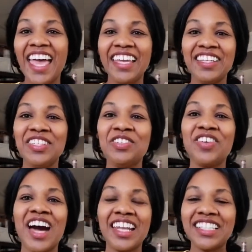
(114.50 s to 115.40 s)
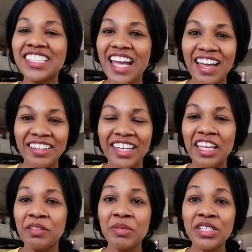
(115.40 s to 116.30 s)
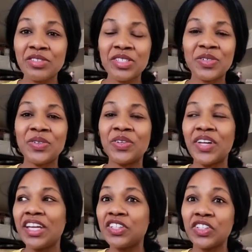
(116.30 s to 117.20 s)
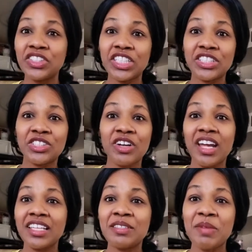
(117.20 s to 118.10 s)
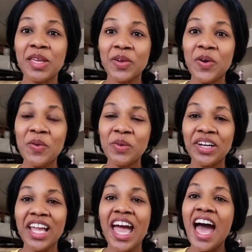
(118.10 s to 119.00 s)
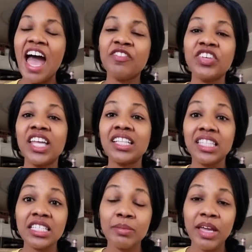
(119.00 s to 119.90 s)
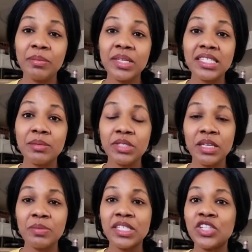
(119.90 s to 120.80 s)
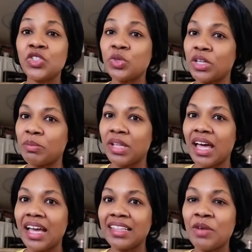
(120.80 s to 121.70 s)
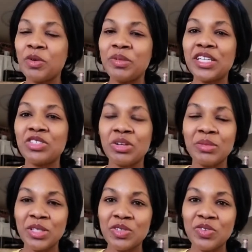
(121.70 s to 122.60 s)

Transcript: and you've got a child in elementary school and you're just trying to make it all work. I feel like these might be some tips that you could apply that will be extremely